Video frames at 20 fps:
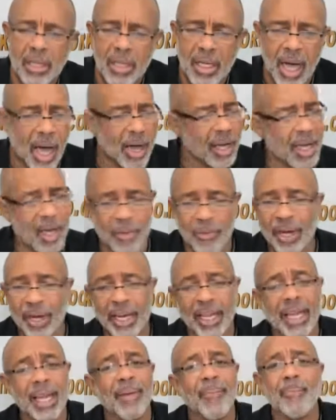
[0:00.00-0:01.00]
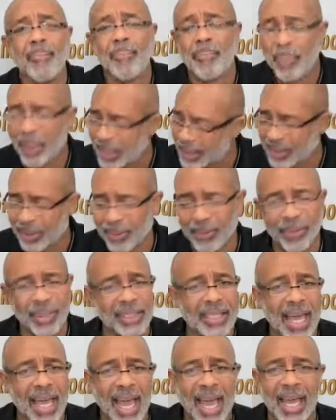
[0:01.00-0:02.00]
I get ready to get busy
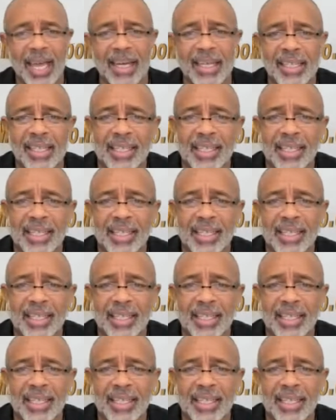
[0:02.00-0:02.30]
with that.